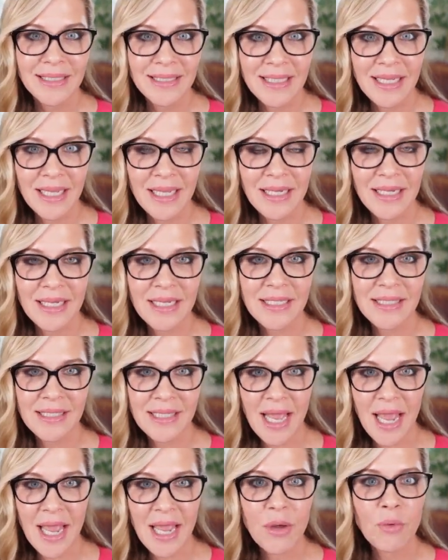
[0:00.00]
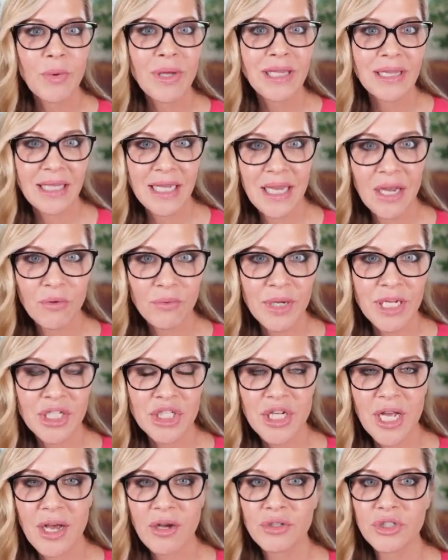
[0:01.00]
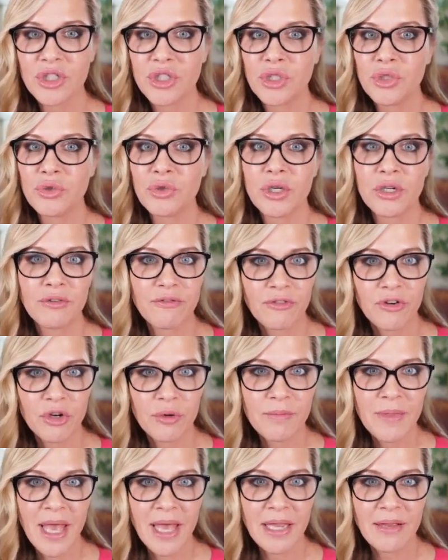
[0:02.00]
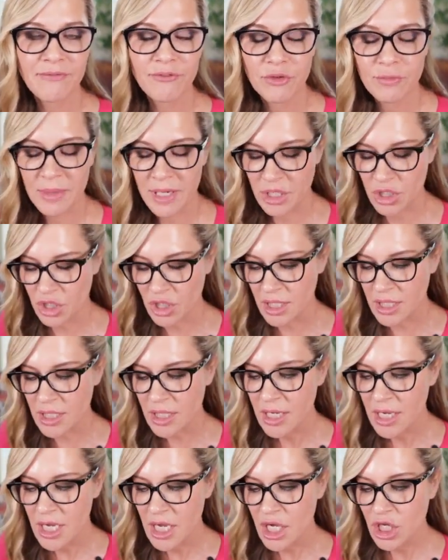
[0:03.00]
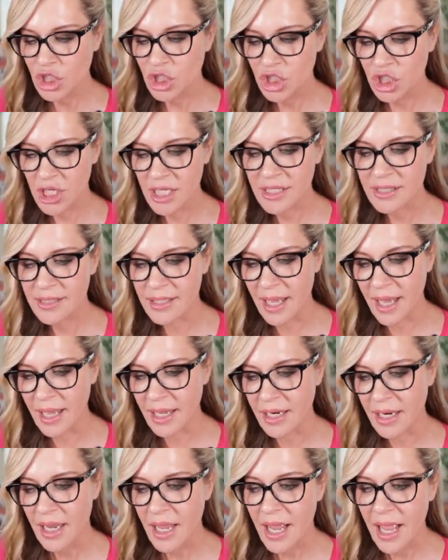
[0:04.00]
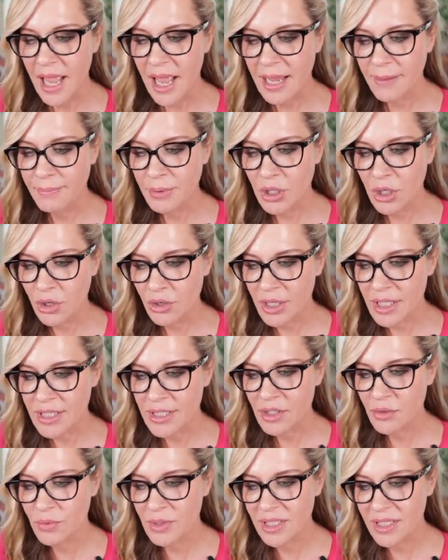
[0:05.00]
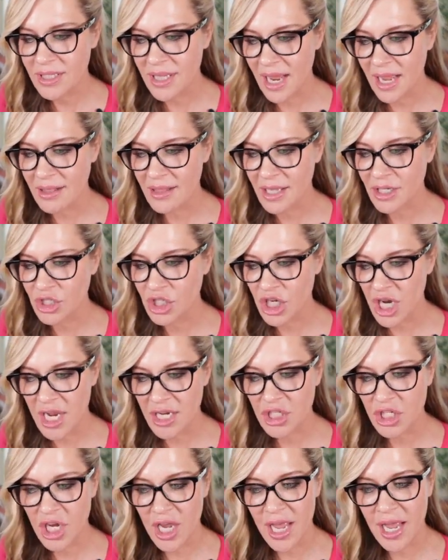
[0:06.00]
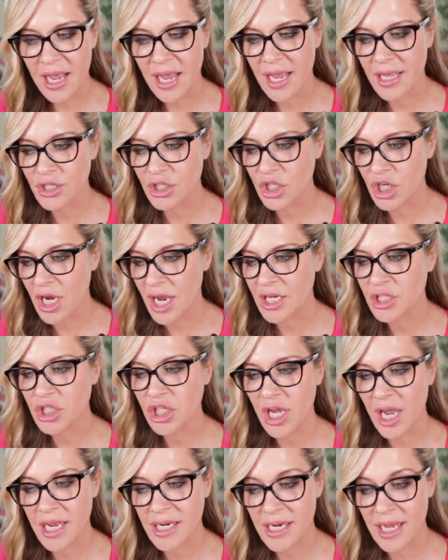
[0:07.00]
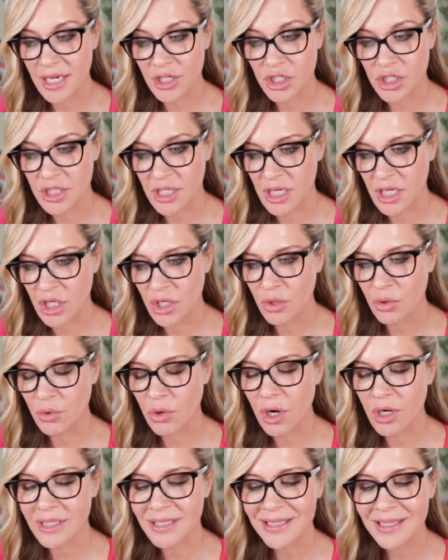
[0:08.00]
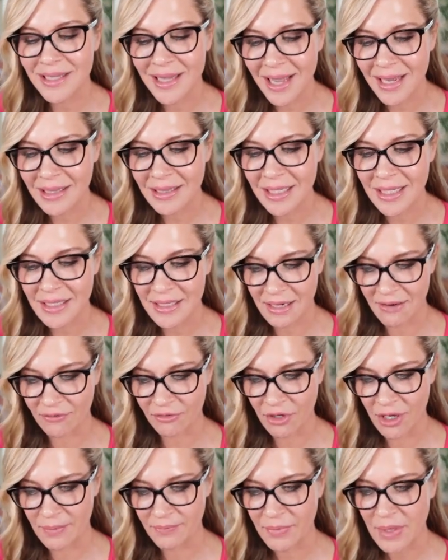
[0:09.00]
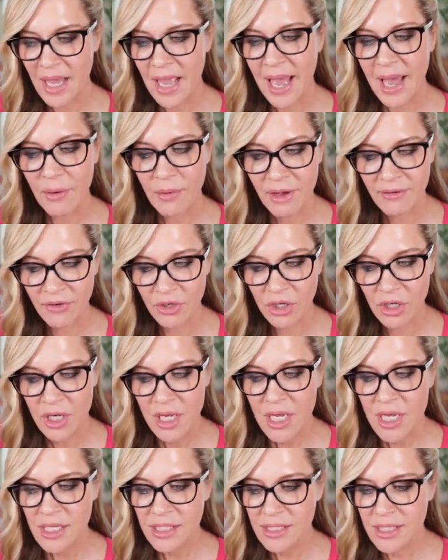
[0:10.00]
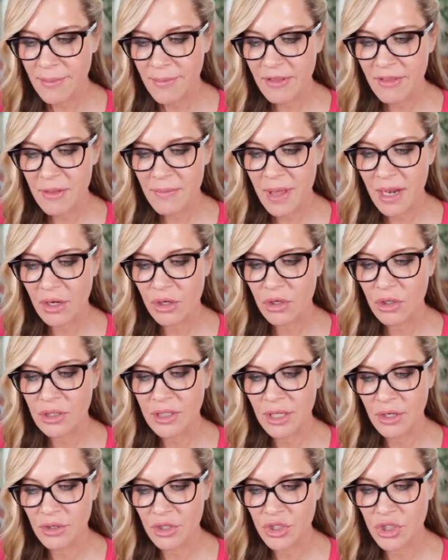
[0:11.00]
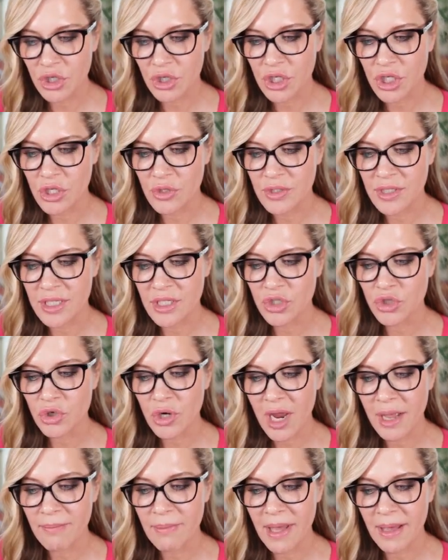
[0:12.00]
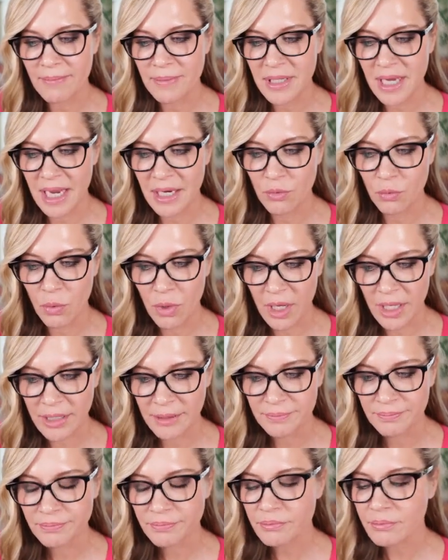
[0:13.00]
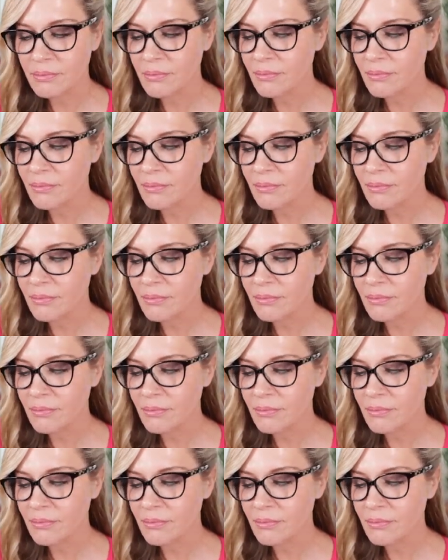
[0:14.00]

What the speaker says: did say when Leah reached out to confirm that information. She said, a purist would say that GHK and GHK-Cu are slightly different. However, some of the medical literature uses tripeptide 1